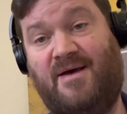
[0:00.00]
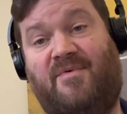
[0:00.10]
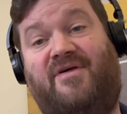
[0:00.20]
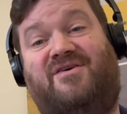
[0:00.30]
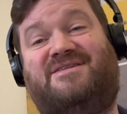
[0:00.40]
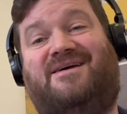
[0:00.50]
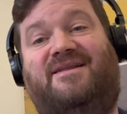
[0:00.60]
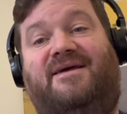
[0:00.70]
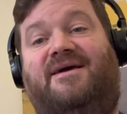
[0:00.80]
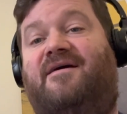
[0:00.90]
But they're
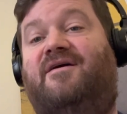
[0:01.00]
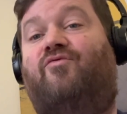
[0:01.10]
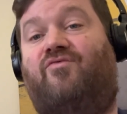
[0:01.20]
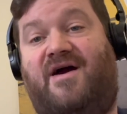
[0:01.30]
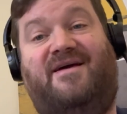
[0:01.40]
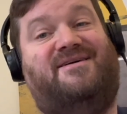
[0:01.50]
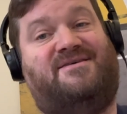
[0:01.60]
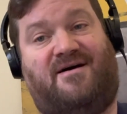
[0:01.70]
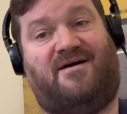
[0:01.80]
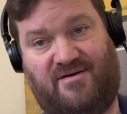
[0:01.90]
slightly, I think, riding a
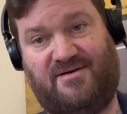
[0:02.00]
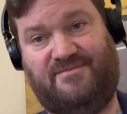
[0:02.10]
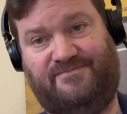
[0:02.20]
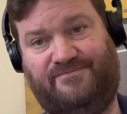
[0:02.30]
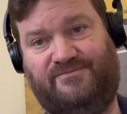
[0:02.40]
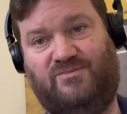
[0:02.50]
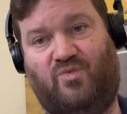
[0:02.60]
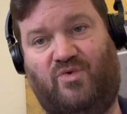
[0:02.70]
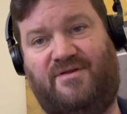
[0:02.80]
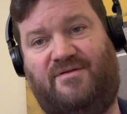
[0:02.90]
tiger
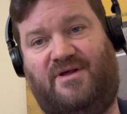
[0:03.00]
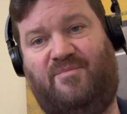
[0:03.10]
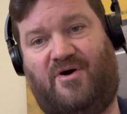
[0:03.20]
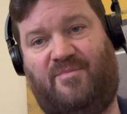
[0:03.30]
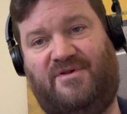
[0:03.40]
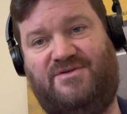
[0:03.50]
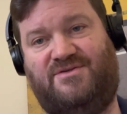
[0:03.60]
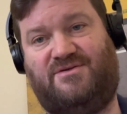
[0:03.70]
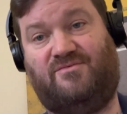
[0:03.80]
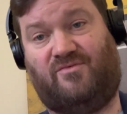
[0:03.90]
with the
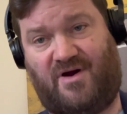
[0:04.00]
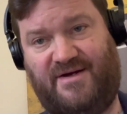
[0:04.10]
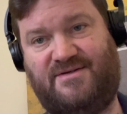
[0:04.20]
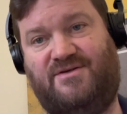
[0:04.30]
populist right.